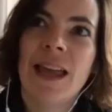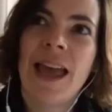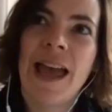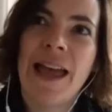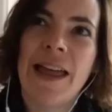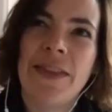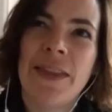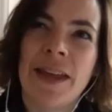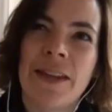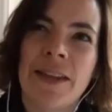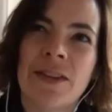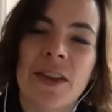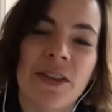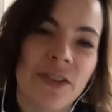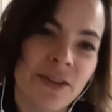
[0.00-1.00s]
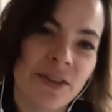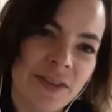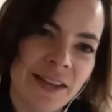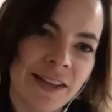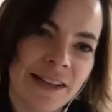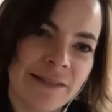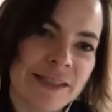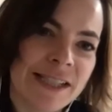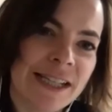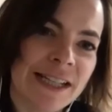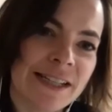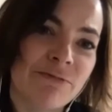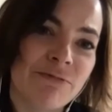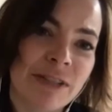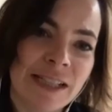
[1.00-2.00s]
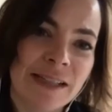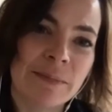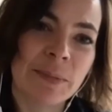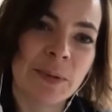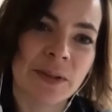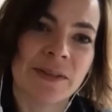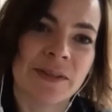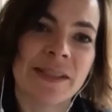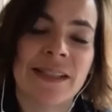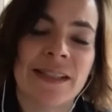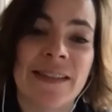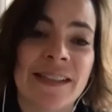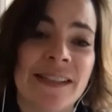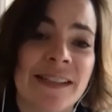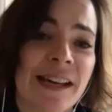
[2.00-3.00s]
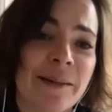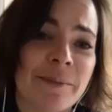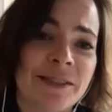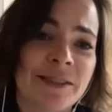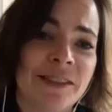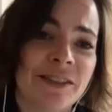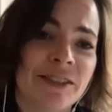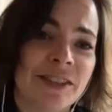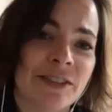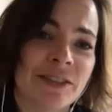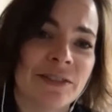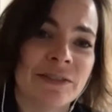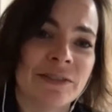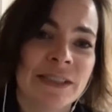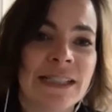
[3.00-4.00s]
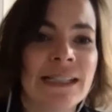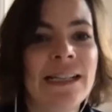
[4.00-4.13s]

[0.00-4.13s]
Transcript: And then the third thing I would say is really important, and this is absolutely critical,